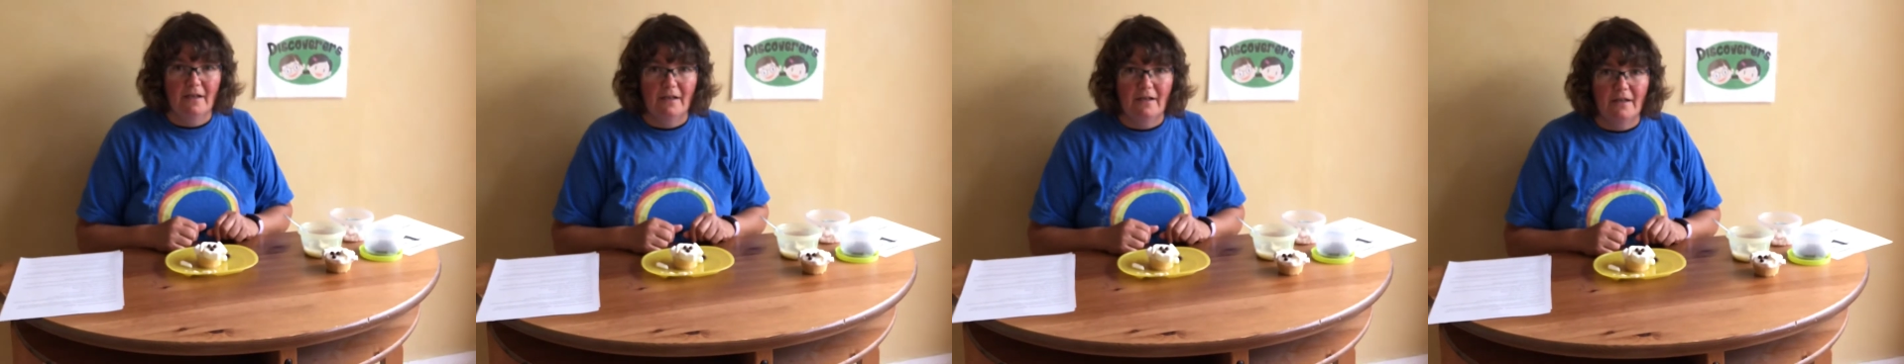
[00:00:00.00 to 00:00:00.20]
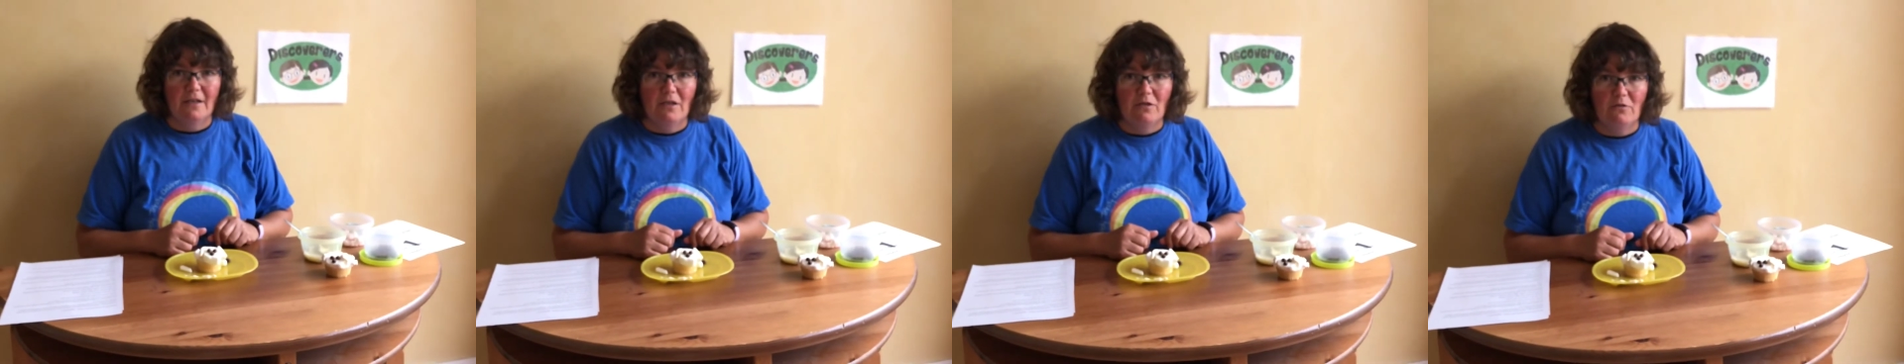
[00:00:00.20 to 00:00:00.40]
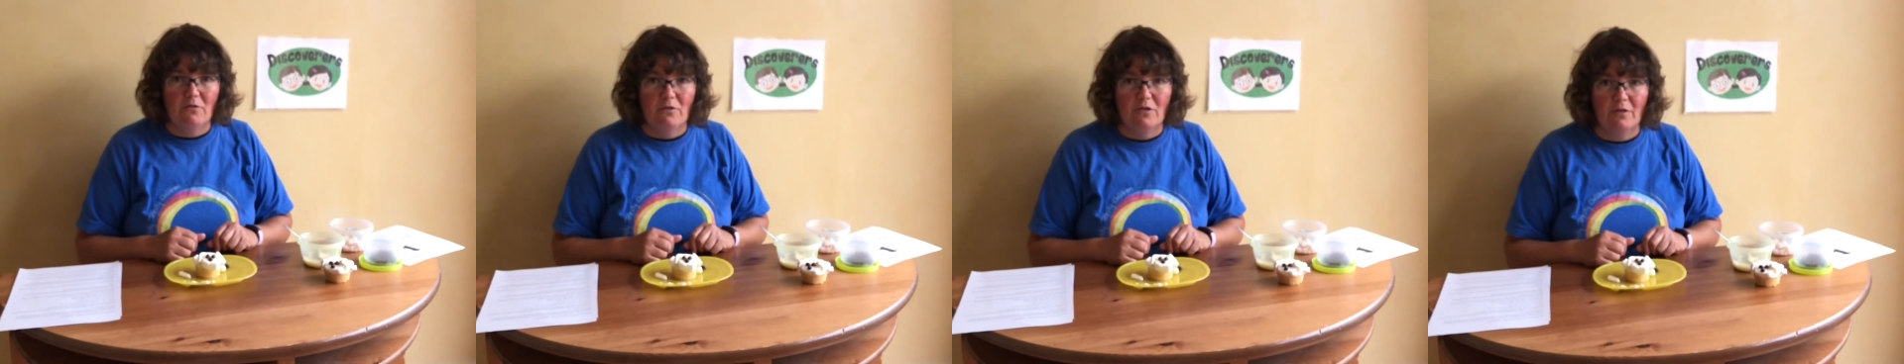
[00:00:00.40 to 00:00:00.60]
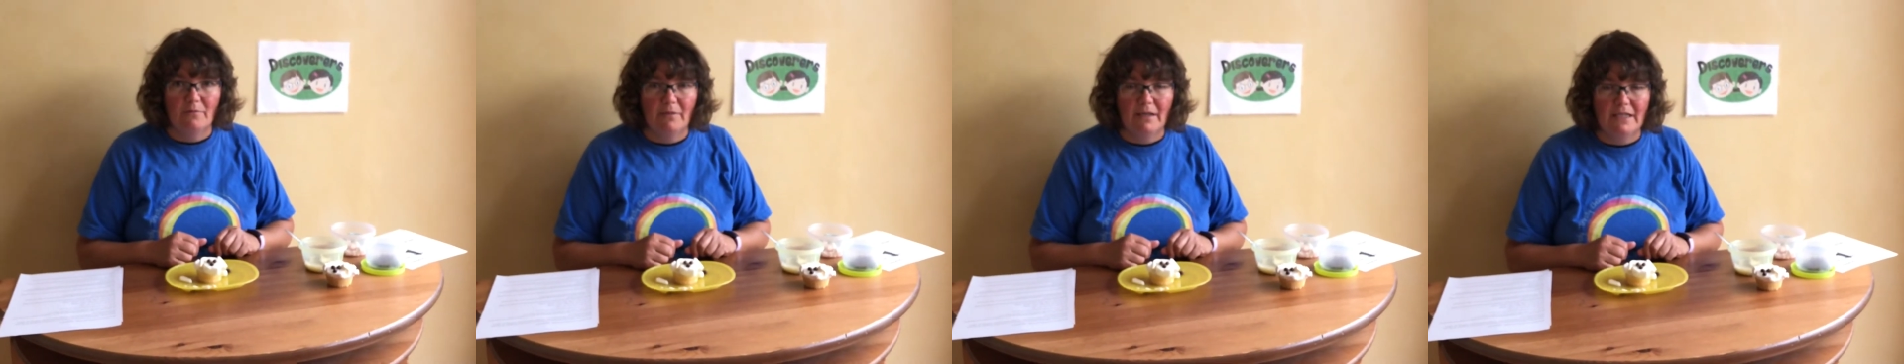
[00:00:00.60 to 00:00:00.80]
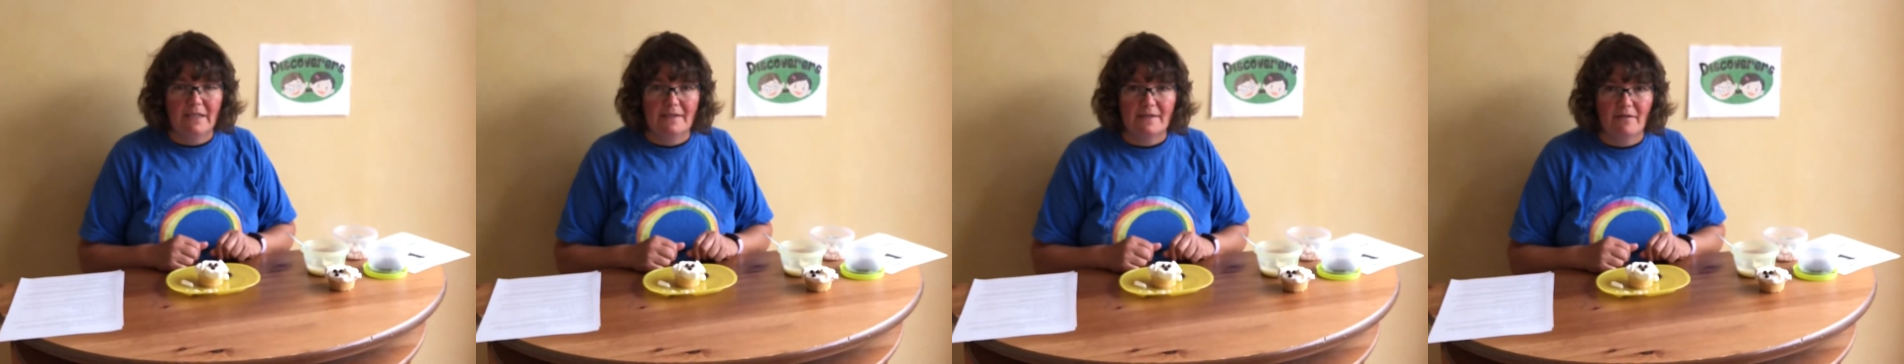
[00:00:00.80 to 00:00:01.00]
you can
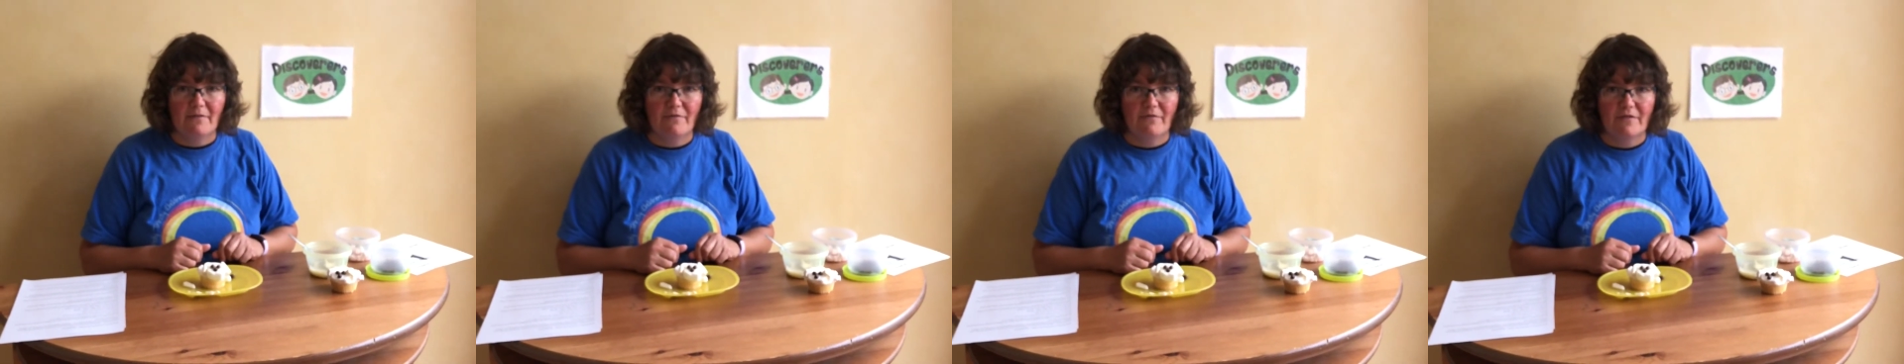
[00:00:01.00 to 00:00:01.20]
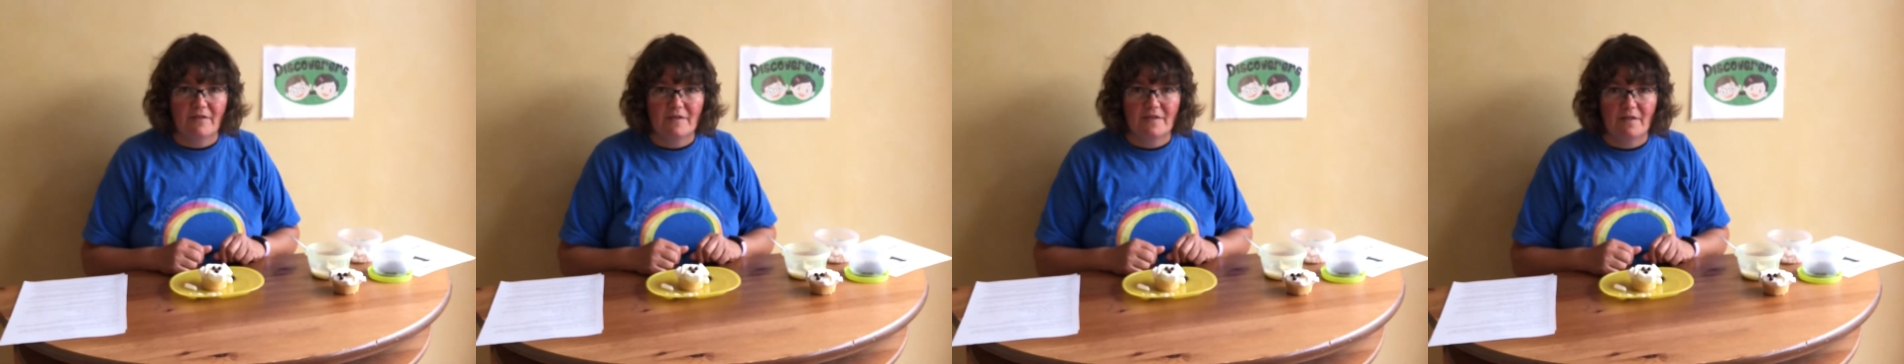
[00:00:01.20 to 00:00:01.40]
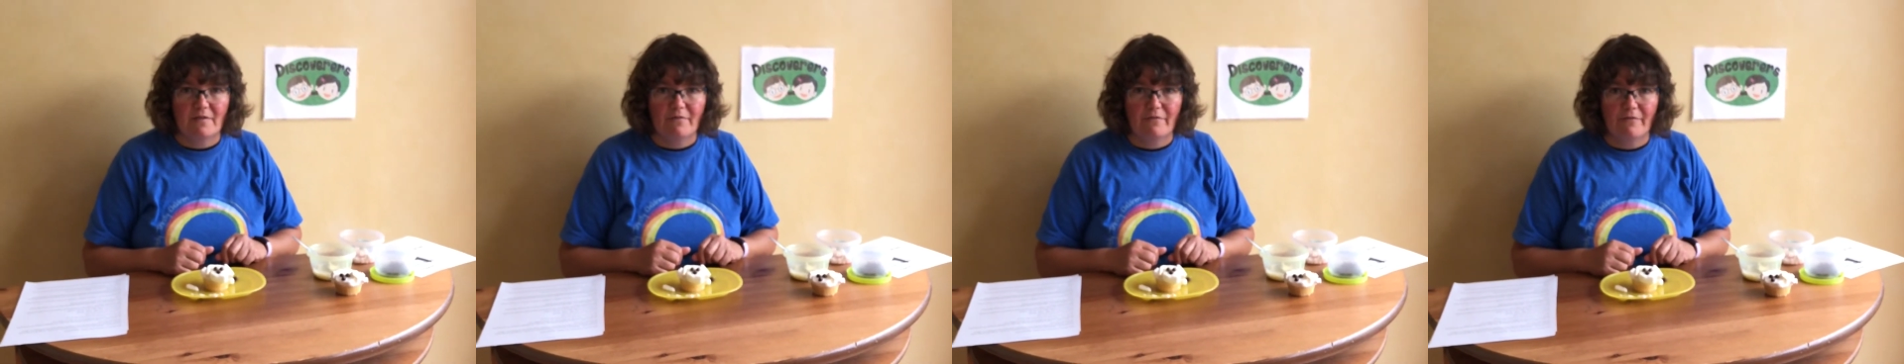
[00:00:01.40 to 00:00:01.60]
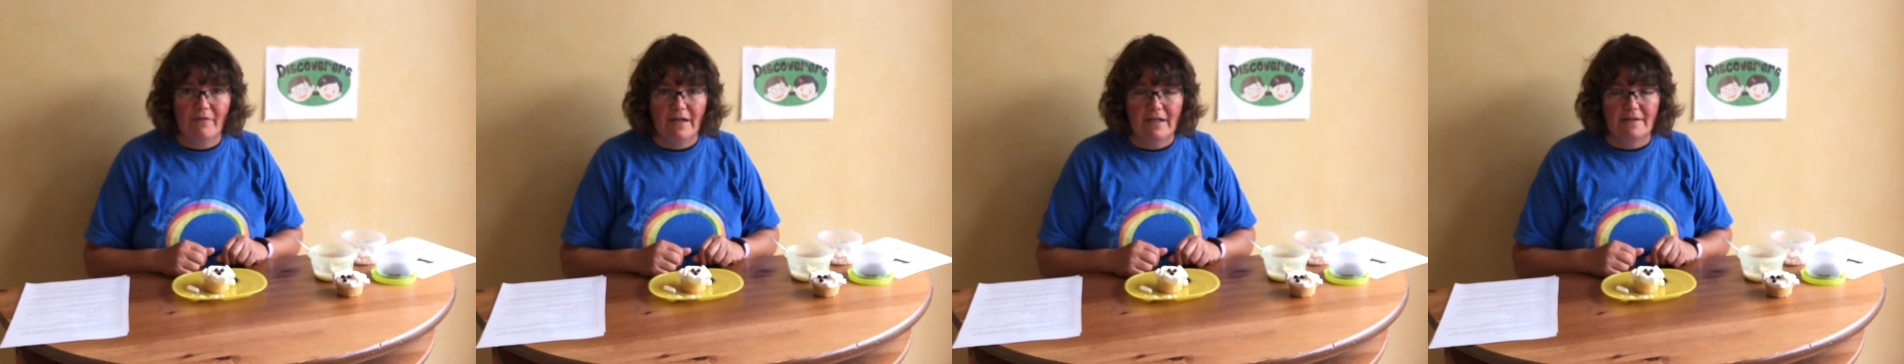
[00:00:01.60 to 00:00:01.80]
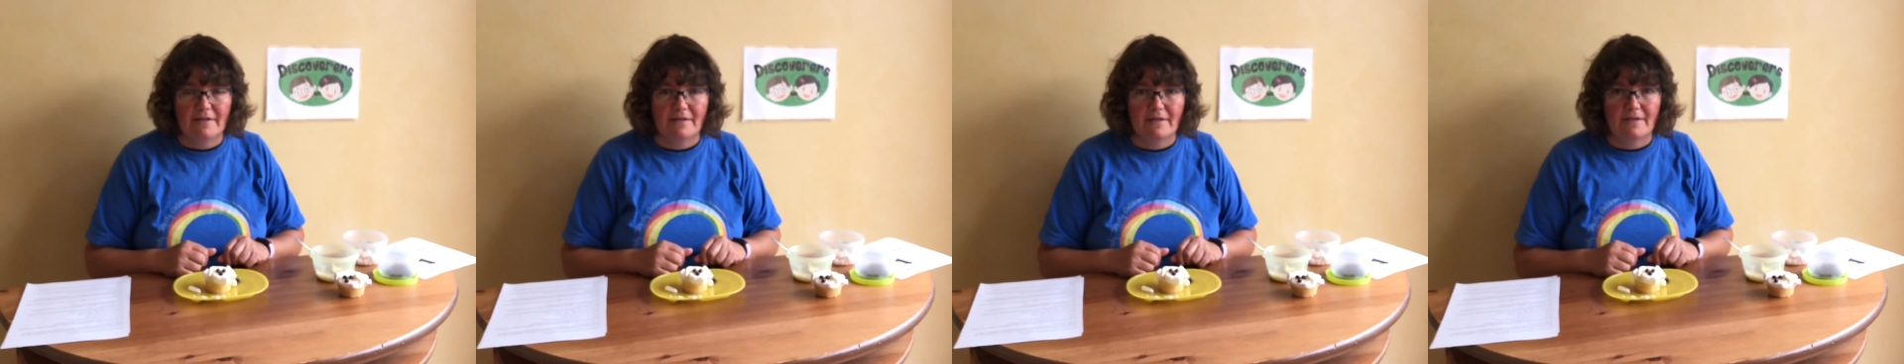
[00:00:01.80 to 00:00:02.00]
make some for some
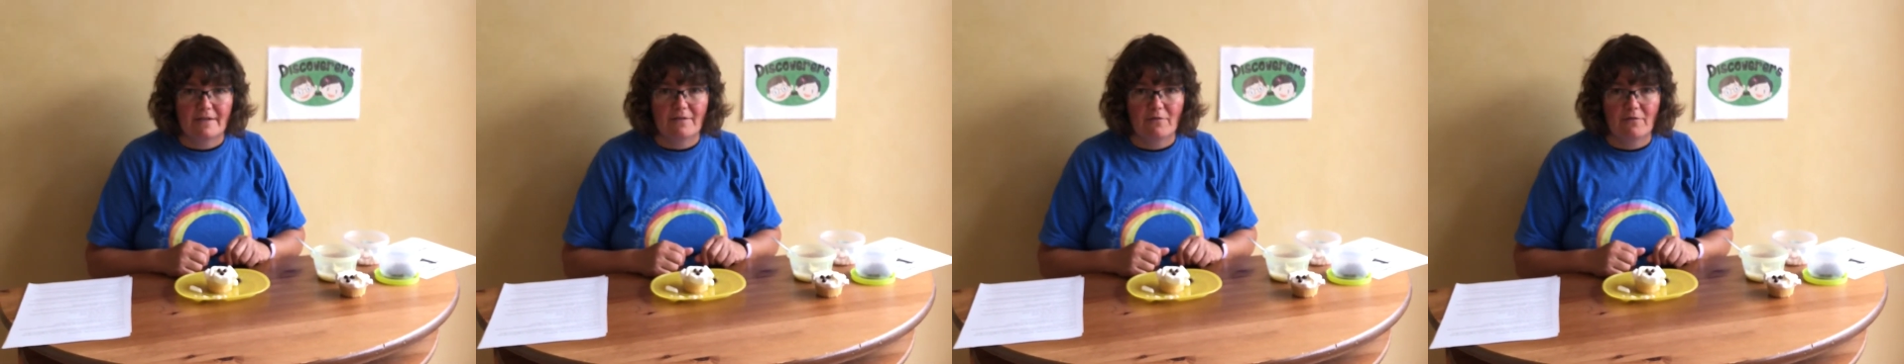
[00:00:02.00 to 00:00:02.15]
friends